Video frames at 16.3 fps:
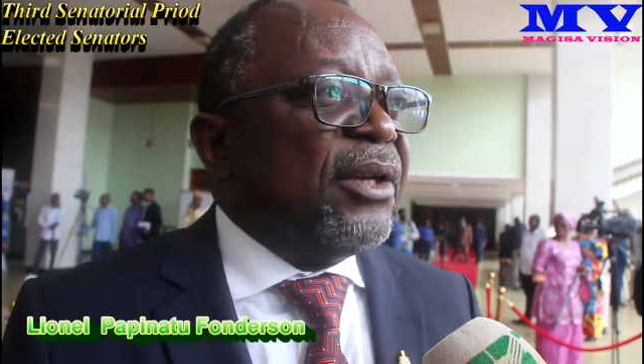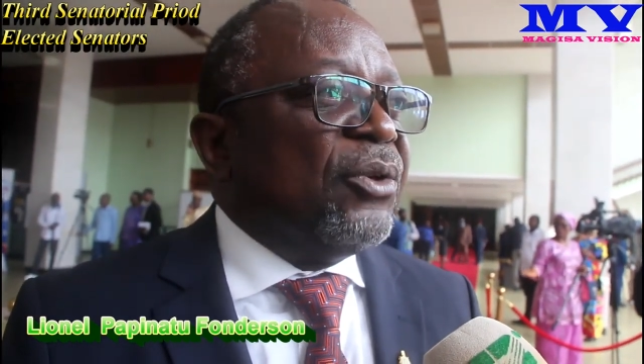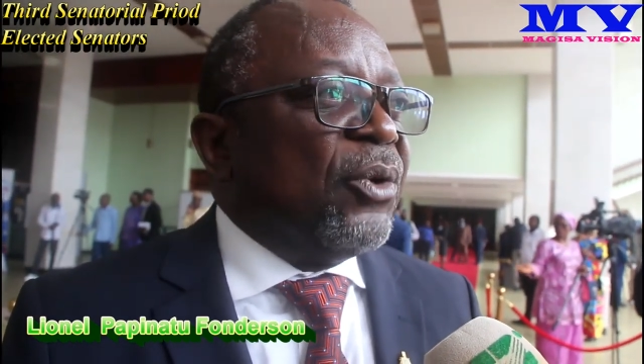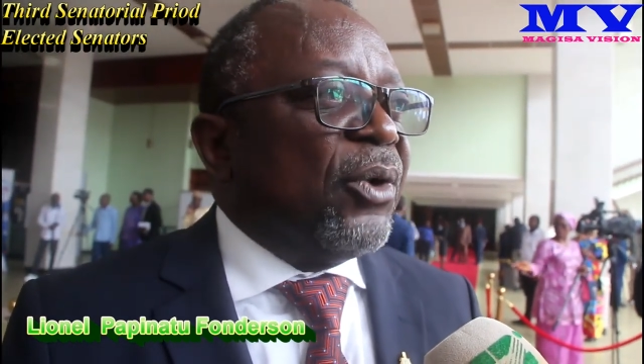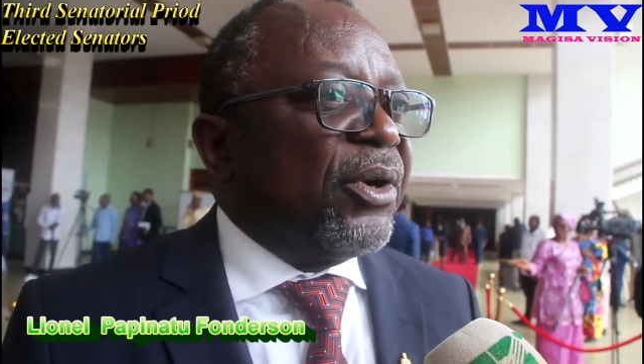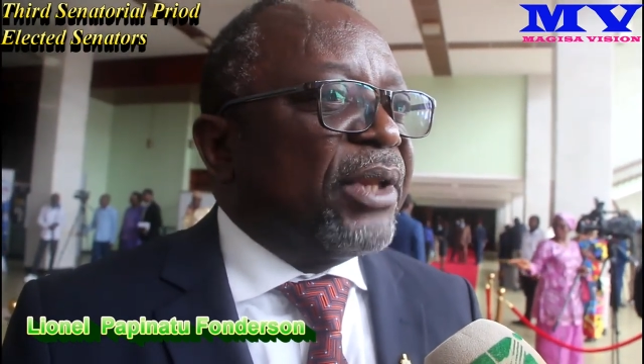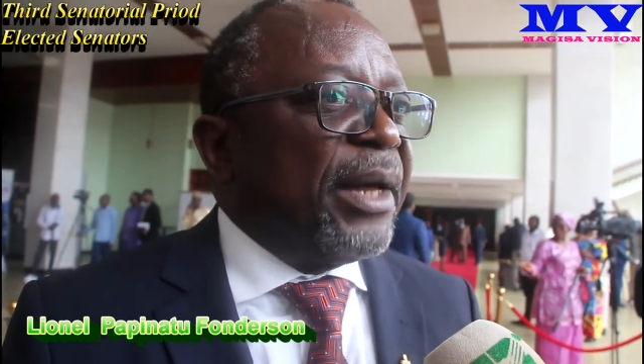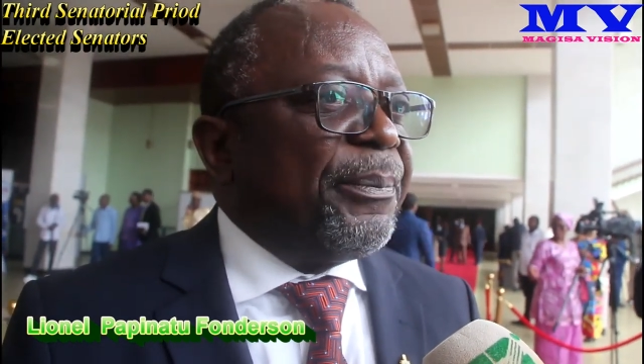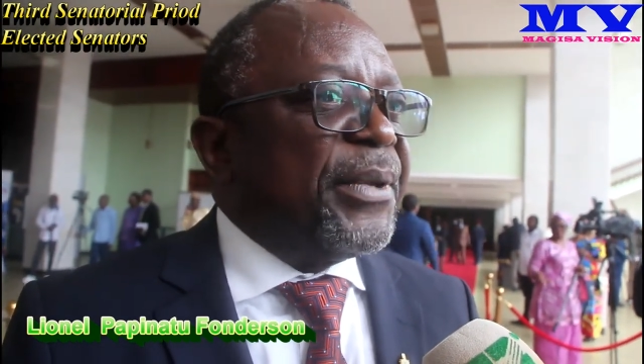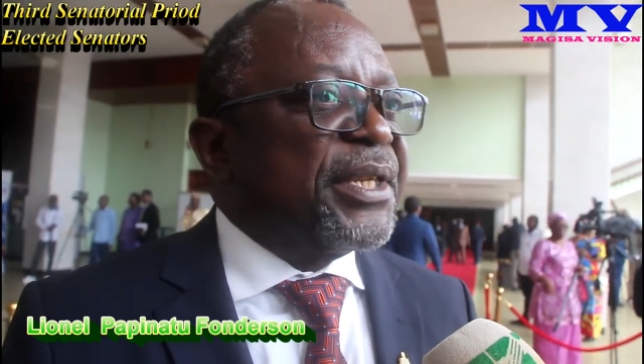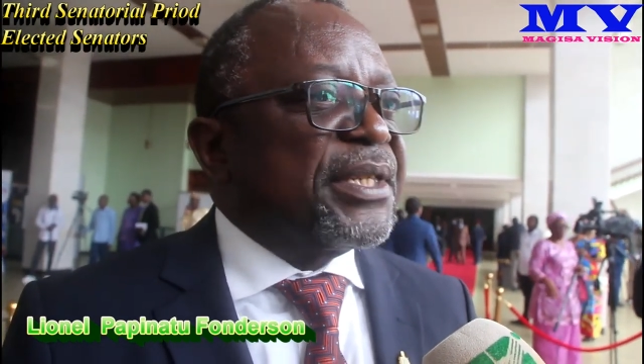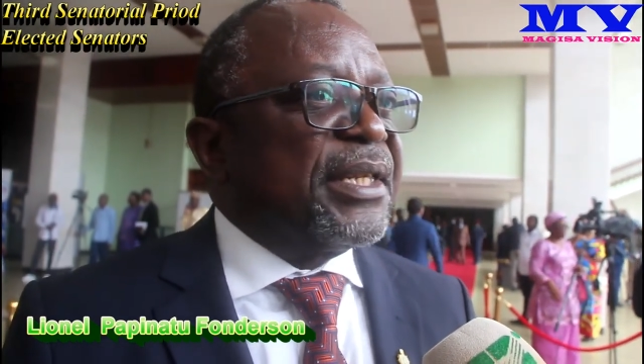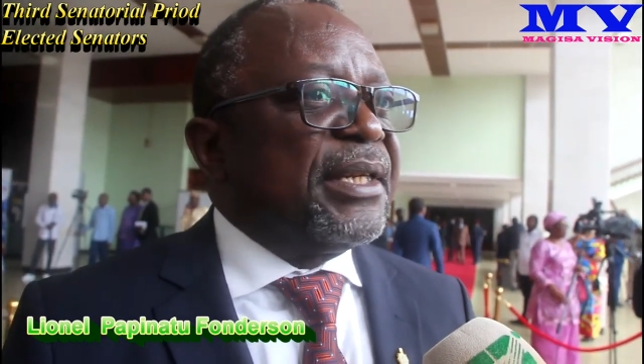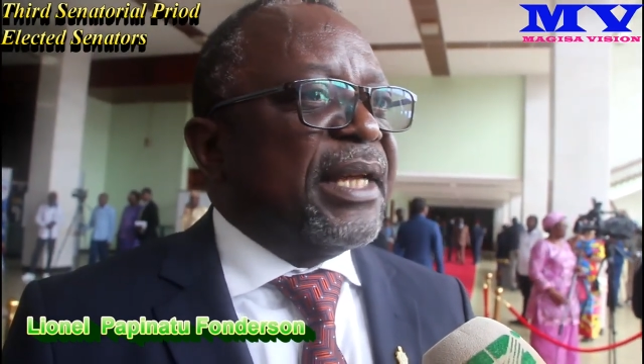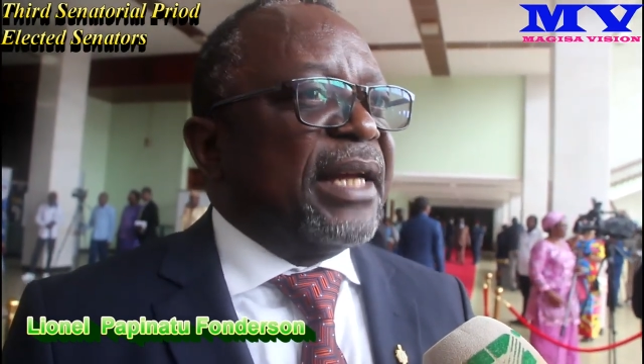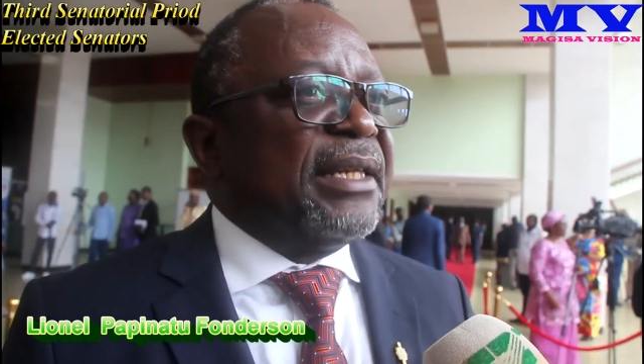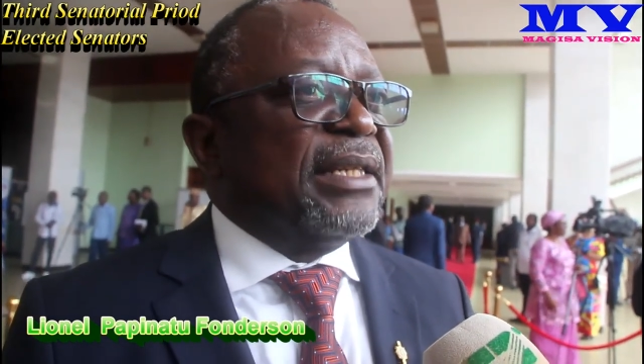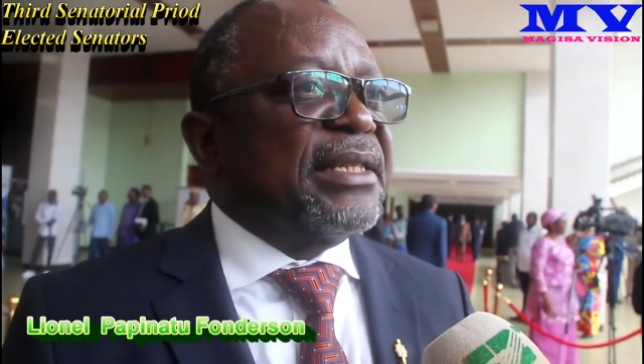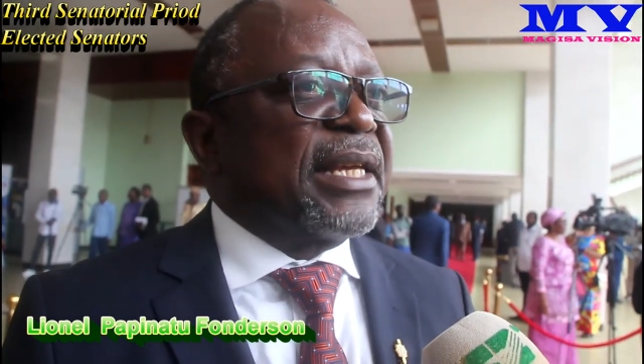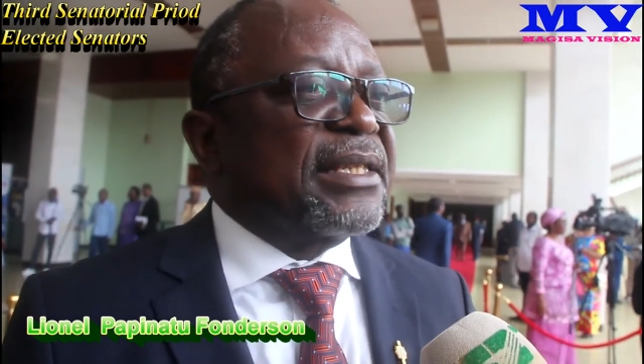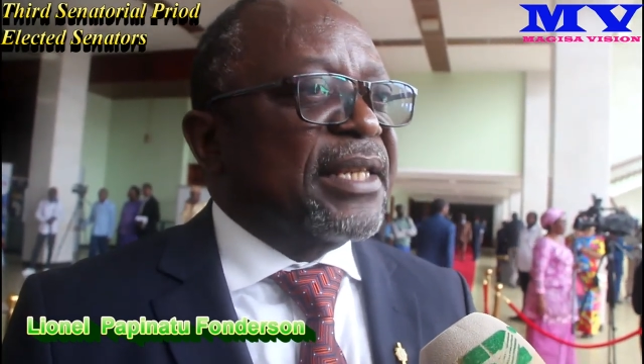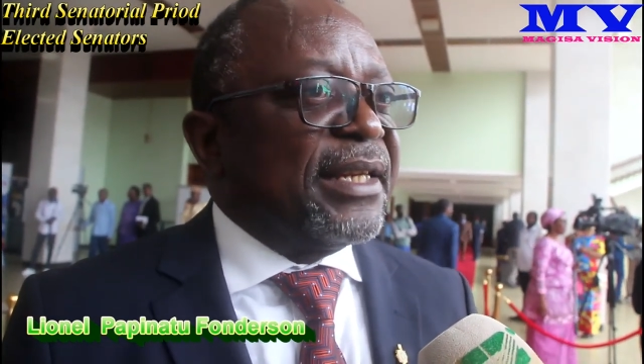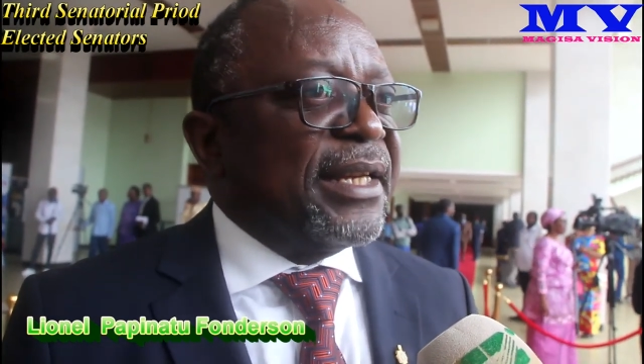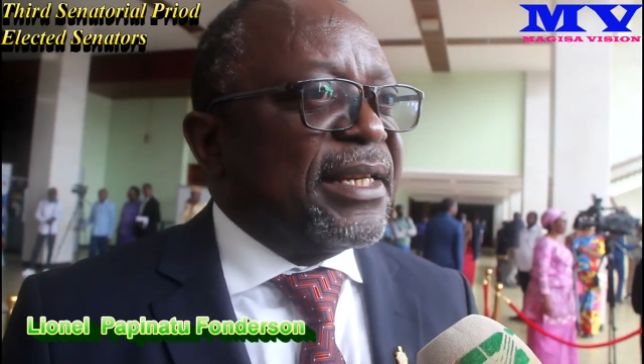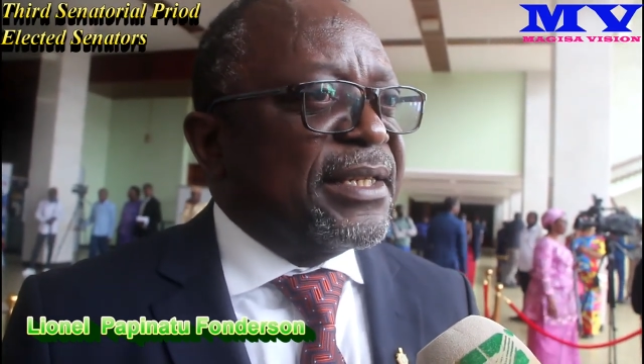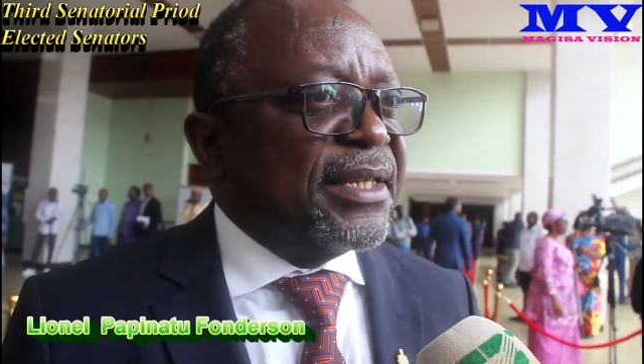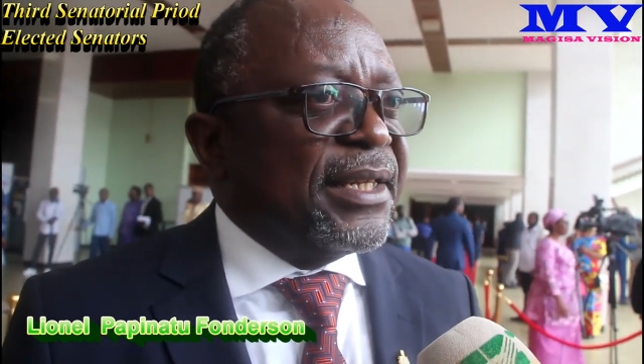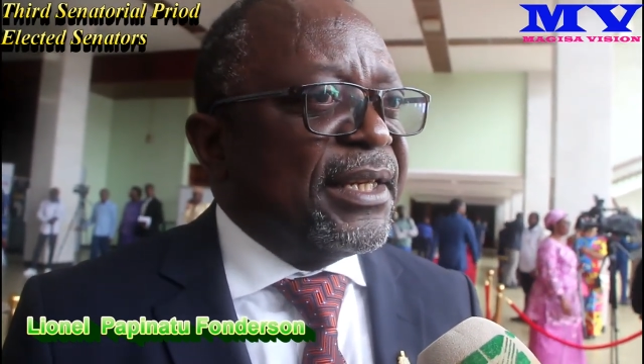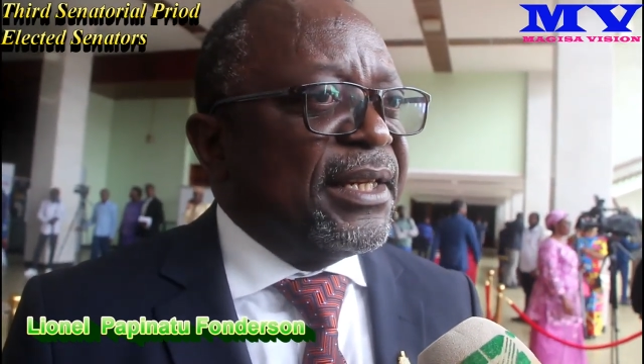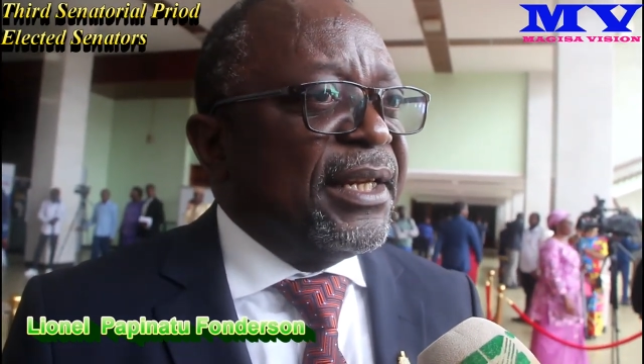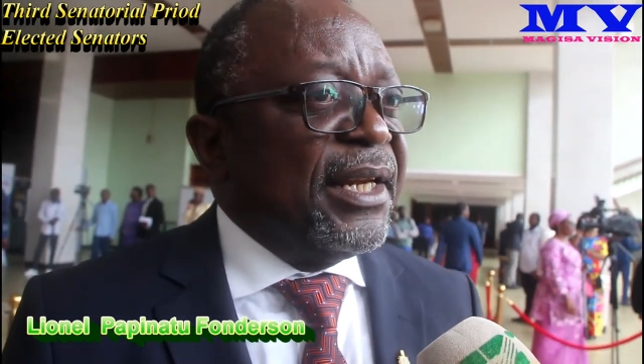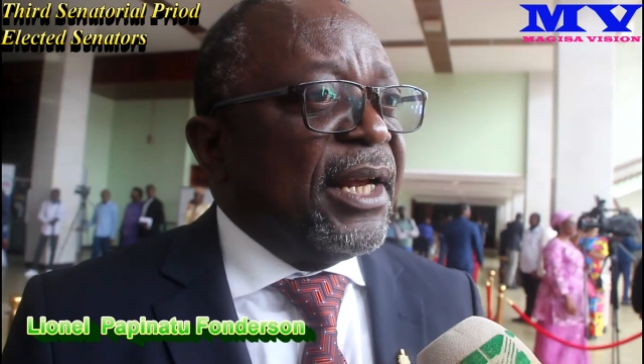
no other person than His Excellency